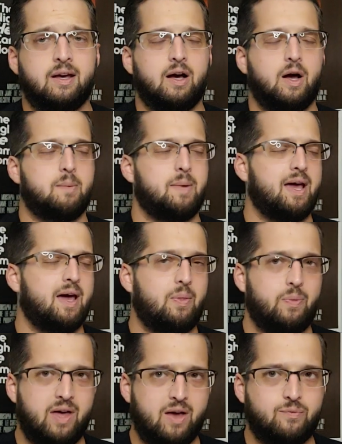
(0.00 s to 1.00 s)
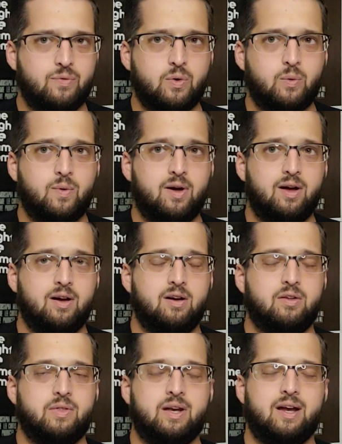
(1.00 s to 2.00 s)
I had that for a
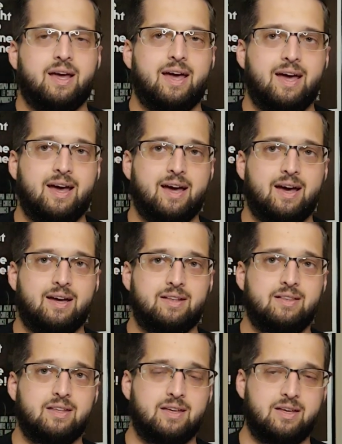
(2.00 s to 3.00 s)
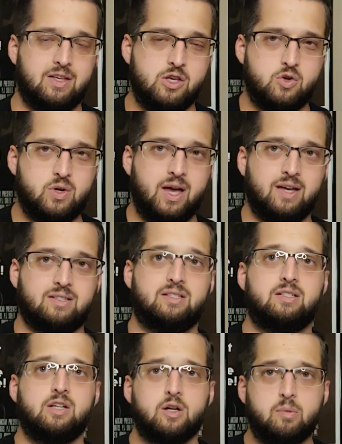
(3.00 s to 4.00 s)
while, then I had the UK
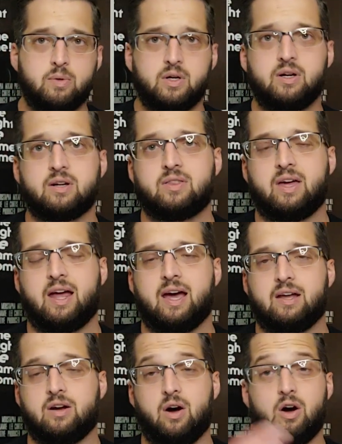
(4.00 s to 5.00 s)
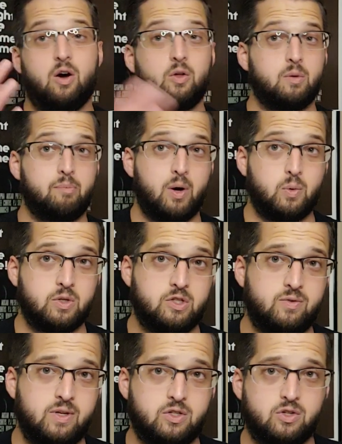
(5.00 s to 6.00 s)
Steelbook that had all the
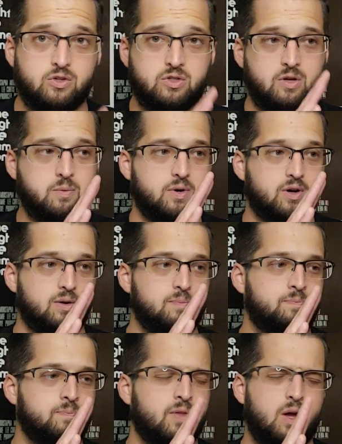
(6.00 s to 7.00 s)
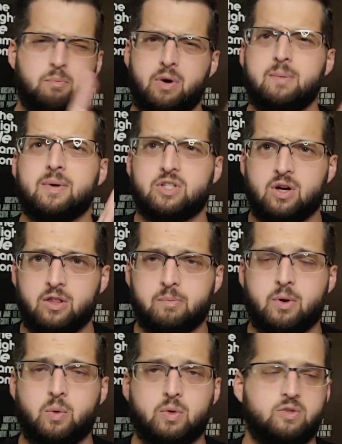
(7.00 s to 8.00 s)
bonus features that were pretty much all the
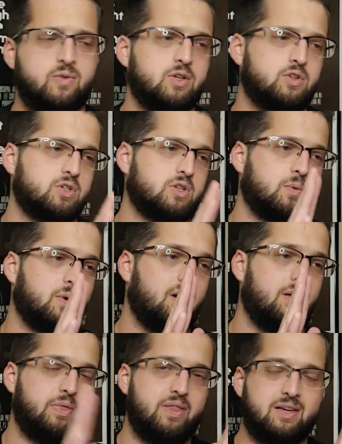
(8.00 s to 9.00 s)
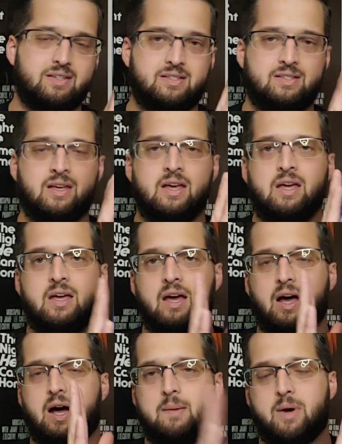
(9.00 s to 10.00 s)
bonus features that were on this
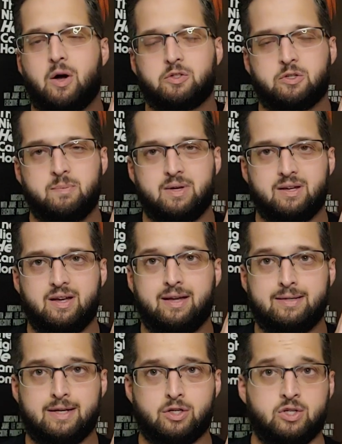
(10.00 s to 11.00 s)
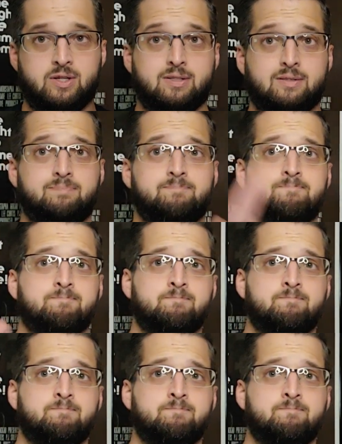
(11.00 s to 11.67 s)
Ultimate Edition.